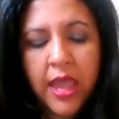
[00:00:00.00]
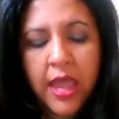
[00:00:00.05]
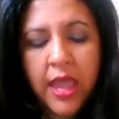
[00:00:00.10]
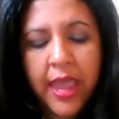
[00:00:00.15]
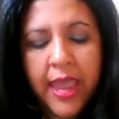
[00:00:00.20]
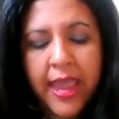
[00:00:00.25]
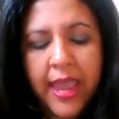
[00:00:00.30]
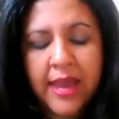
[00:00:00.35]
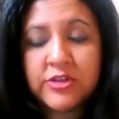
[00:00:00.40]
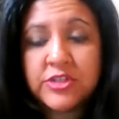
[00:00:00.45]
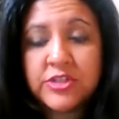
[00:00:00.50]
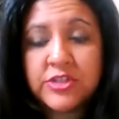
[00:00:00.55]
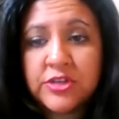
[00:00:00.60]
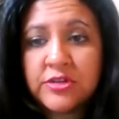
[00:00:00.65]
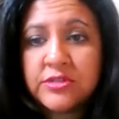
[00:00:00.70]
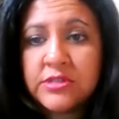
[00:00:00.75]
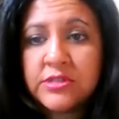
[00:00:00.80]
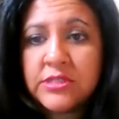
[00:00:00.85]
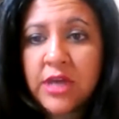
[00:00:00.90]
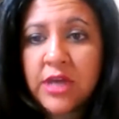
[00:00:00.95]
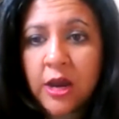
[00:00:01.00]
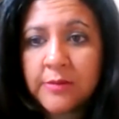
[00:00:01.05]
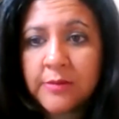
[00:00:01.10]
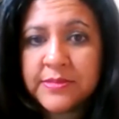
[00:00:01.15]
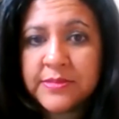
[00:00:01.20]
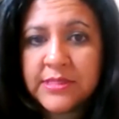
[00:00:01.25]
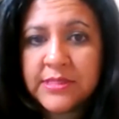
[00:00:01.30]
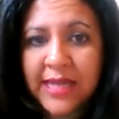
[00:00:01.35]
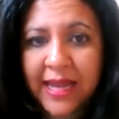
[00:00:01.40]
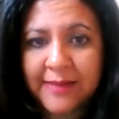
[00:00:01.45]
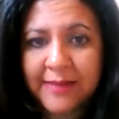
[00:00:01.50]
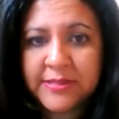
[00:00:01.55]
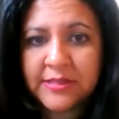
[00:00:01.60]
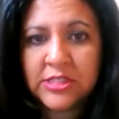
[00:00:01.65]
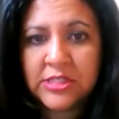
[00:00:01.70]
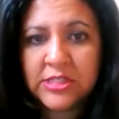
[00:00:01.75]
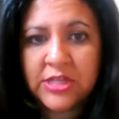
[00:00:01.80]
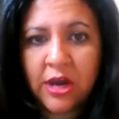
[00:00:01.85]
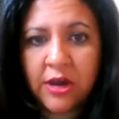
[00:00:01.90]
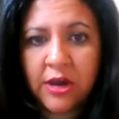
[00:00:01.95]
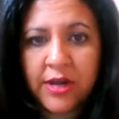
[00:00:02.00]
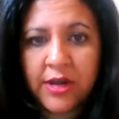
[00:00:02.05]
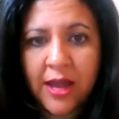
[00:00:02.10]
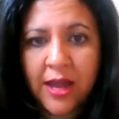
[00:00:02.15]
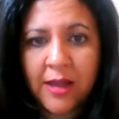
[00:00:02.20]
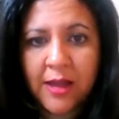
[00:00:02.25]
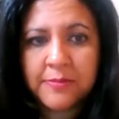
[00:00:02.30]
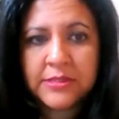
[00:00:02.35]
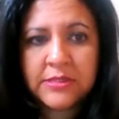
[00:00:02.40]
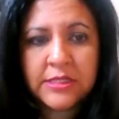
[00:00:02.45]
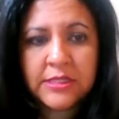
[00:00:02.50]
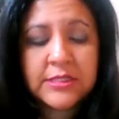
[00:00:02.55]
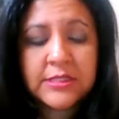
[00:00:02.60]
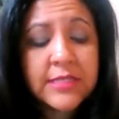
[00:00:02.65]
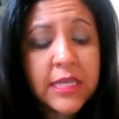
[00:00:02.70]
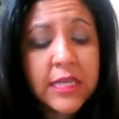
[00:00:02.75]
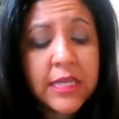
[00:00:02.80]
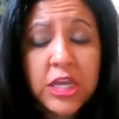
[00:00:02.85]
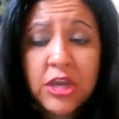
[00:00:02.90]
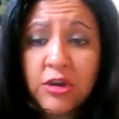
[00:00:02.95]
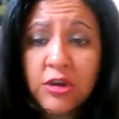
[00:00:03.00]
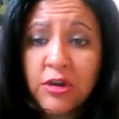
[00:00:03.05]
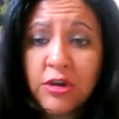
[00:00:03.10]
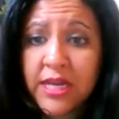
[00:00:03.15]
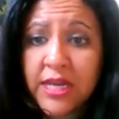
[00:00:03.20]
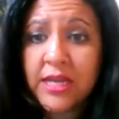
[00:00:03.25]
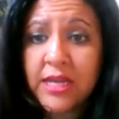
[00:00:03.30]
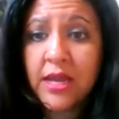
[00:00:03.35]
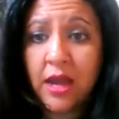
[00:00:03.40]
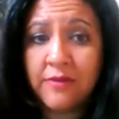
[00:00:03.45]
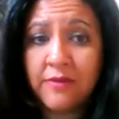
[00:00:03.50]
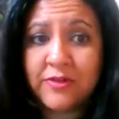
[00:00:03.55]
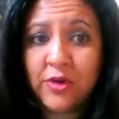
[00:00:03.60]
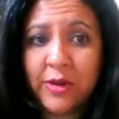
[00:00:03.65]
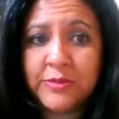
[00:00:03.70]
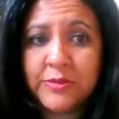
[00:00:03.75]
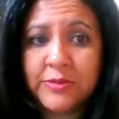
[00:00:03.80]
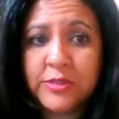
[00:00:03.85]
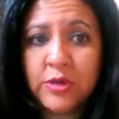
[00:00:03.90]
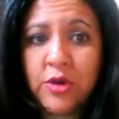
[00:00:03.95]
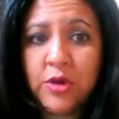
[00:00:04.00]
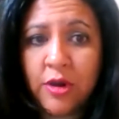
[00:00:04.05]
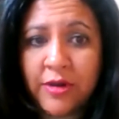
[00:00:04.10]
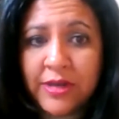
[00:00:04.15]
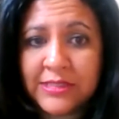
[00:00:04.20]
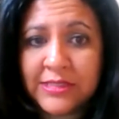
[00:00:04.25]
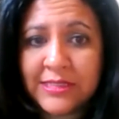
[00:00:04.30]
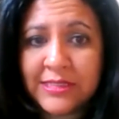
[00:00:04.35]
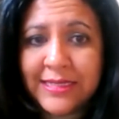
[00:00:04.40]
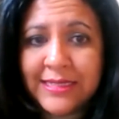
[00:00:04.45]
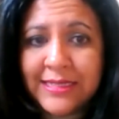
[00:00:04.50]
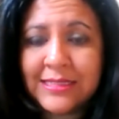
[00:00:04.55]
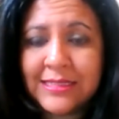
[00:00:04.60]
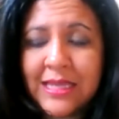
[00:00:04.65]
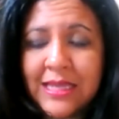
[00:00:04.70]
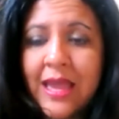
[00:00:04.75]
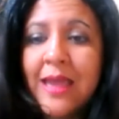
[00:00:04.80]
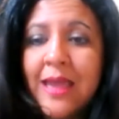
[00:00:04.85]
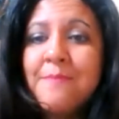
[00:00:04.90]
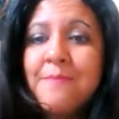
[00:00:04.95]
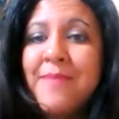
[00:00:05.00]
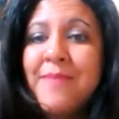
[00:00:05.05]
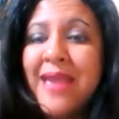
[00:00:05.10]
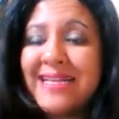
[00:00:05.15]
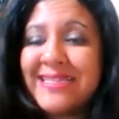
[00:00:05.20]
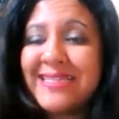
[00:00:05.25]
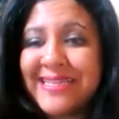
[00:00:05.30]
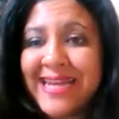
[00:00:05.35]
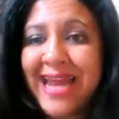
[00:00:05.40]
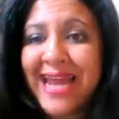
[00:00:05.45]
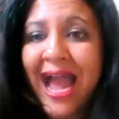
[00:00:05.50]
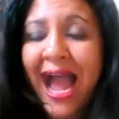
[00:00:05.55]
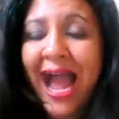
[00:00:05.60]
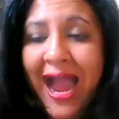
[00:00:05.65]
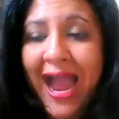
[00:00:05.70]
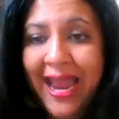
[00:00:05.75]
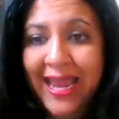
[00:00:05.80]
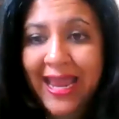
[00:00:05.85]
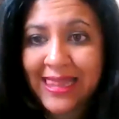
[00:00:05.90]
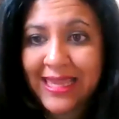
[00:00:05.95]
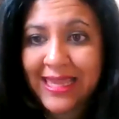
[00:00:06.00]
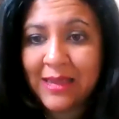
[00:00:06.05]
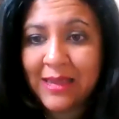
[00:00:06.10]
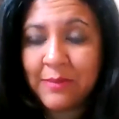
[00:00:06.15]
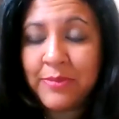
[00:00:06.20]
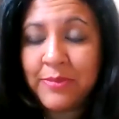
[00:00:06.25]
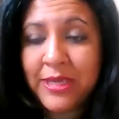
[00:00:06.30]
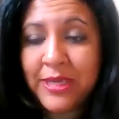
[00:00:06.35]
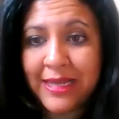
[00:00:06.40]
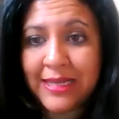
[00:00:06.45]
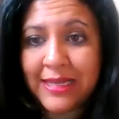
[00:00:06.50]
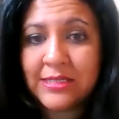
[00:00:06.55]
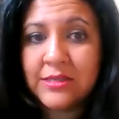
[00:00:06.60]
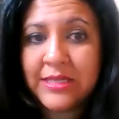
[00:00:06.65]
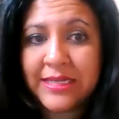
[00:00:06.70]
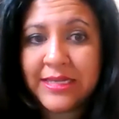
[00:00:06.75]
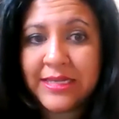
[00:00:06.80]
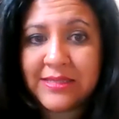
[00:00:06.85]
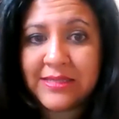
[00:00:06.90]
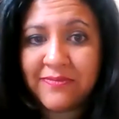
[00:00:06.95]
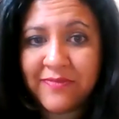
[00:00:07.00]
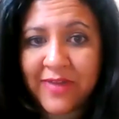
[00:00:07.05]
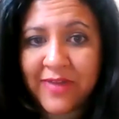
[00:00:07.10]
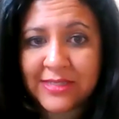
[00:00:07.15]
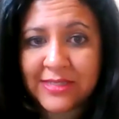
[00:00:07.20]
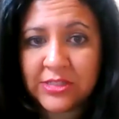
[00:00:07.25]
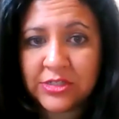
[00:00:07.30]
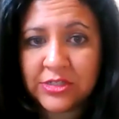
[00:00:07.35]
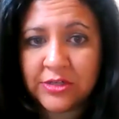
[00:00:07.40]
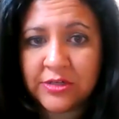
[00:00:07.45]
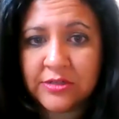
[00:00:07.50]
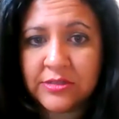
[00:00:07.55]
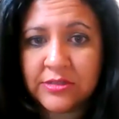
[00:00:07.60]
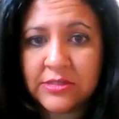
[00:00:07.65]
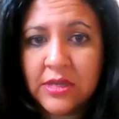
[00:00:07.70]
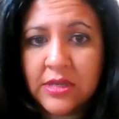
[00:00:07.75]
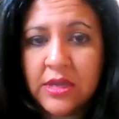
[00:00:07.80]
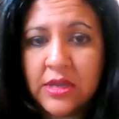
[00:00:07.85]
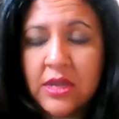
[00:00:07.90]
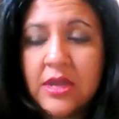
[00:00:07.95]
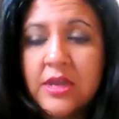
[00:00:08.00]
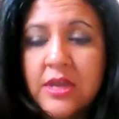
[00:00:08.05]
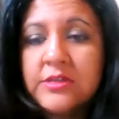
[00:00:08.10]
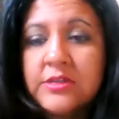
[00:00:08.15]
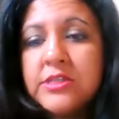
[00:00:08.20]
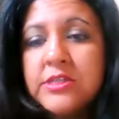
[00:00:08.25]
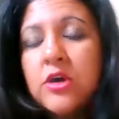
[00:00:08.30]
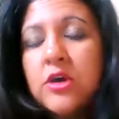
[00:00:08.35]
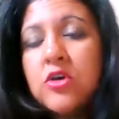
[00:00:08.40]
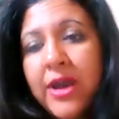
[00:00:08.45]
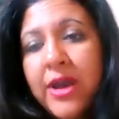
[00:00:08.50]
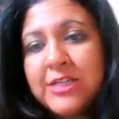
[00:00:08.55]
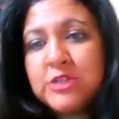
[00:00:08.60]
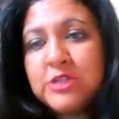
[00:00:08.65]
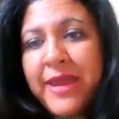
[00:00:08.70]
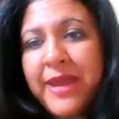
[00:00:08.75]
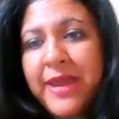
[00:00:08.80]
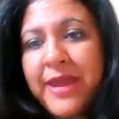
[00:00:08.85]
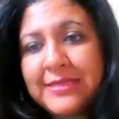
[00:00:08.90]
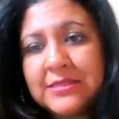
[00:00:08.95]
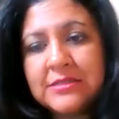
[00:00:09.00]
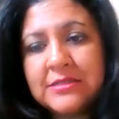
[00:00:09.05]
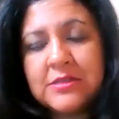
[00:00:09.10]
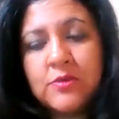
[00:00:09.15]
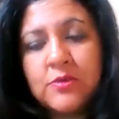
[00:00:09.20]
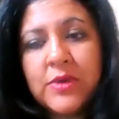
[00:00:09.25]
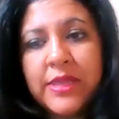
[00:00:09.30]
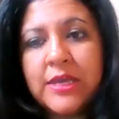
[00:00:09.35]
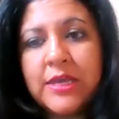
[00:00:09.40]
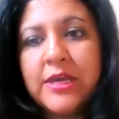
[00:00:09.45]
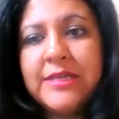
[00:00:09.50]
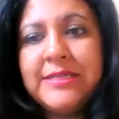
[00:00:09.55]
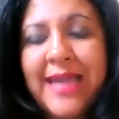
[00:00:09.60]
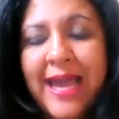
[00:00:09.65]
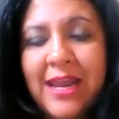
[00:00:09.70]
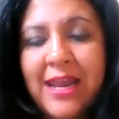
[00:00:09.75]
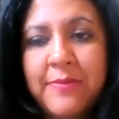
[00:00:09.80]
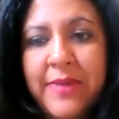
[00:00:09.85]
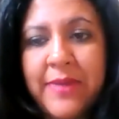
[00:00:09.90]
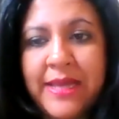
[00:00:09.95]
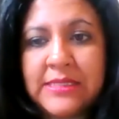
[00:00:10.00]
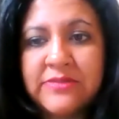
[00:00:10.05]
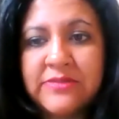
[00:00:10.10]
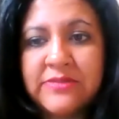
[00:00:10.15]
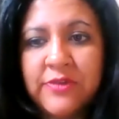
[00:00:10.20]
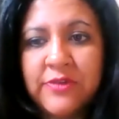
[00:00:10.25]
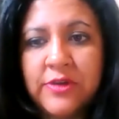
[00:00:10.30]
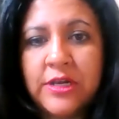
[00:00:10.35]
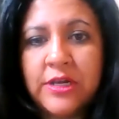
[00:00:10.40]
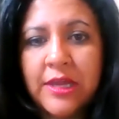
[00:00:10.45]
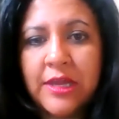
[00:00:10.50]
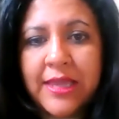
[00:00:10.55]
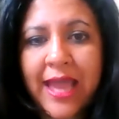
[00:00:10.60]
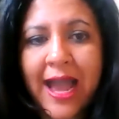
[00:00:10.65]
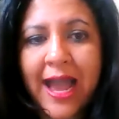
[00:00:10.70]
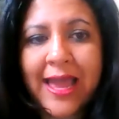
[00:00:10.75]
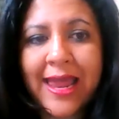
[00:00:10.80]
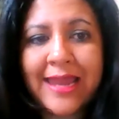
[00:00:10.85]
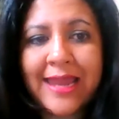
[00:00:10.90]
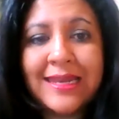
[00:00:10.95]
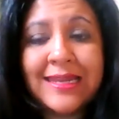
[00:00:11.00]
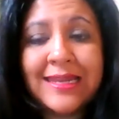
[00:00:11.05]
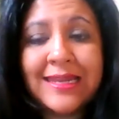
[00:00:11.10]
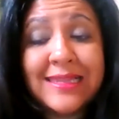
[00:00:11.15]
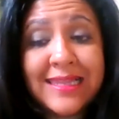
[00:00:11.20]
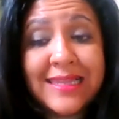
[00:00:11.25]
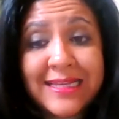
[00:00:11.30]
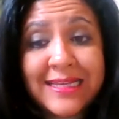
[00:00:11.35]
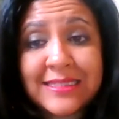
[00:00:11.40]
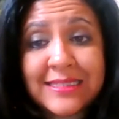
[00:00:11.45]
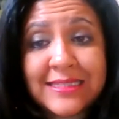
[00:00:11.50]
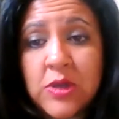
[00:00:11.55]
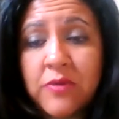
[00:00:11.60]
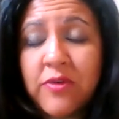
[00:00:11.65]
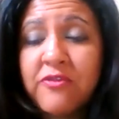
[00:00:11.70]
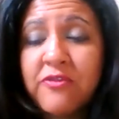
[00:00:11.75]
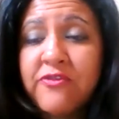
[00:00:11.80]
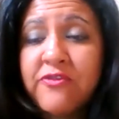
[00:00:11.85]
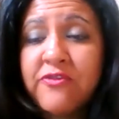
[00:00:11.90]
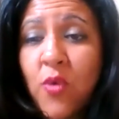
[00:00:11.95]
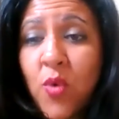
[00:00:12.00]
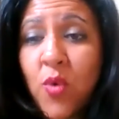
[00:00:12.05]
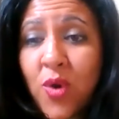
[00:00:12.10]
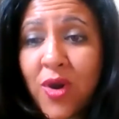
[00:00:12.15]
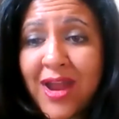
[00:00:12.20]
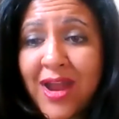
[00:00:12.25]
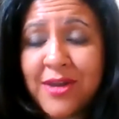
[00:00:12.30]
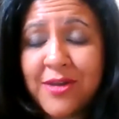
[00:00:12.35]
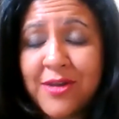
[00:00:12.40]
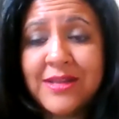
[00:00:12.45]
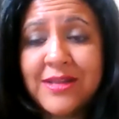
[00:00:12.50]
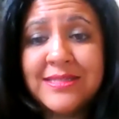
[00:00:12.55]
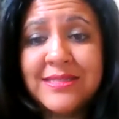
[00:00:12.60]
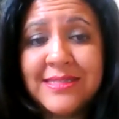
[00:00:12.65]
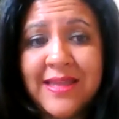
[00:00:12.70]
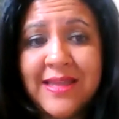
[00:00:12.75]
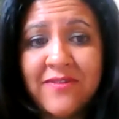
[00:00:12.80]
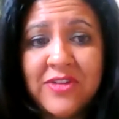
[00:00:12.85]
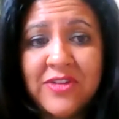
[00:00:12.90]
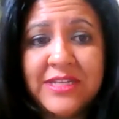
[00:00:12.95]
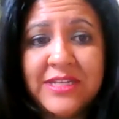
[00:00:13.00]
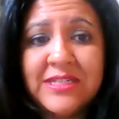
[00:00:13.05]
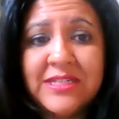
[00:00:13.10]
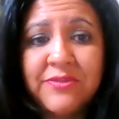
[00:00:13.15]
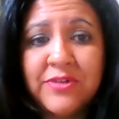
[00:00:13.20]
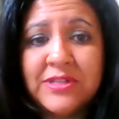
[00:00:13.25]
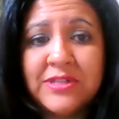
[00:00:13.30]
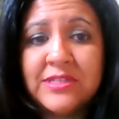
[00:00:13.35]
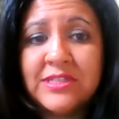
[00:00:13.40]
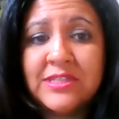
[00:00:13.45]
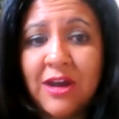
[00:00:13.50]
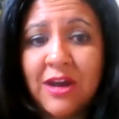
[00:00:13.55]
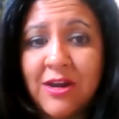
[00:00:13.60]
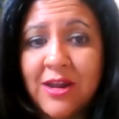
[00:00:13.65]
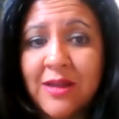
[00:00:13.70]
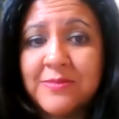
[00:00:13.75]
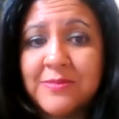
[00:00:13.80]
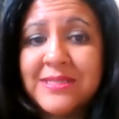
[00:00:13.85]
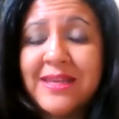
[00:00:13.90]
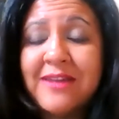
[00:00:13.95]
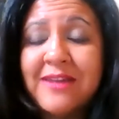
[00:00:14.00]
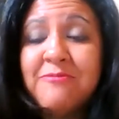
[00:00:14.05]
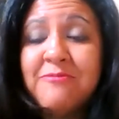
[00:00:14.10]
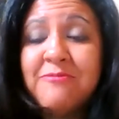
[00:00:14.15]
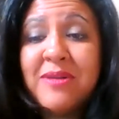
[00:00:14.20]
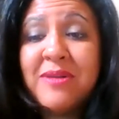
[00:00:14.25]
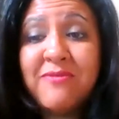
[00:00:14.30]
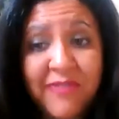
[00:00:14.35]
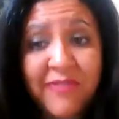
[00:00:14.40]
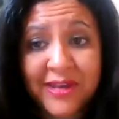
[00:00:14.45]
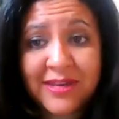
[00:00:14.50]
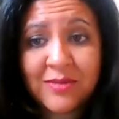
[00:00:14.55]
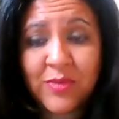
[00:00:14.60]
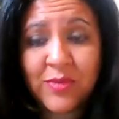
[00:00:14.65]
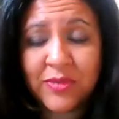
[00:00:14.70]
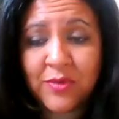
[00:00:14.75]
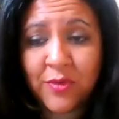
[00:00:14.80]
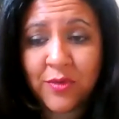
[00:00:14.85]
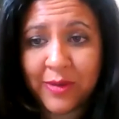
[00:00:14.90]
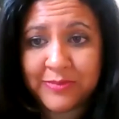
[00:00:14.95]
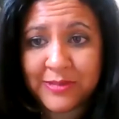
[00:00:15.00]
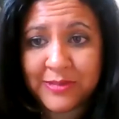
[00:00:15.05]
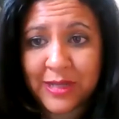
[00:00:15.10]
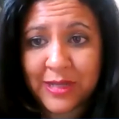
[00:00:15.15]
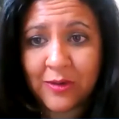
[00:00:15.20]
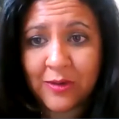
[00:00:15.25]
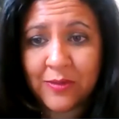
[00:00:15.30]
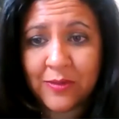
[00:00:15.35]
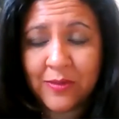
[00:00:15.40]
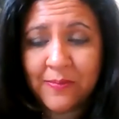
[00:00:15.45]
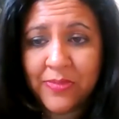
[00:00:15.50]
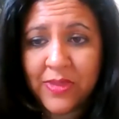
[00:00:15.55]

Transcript: And for certain types of startups, the security of cryptocurrencies makes it highly appealing to these investors. So Crunchbase is a really good database for you to look at, and it lists over 470 different startups that have been funded with crypto.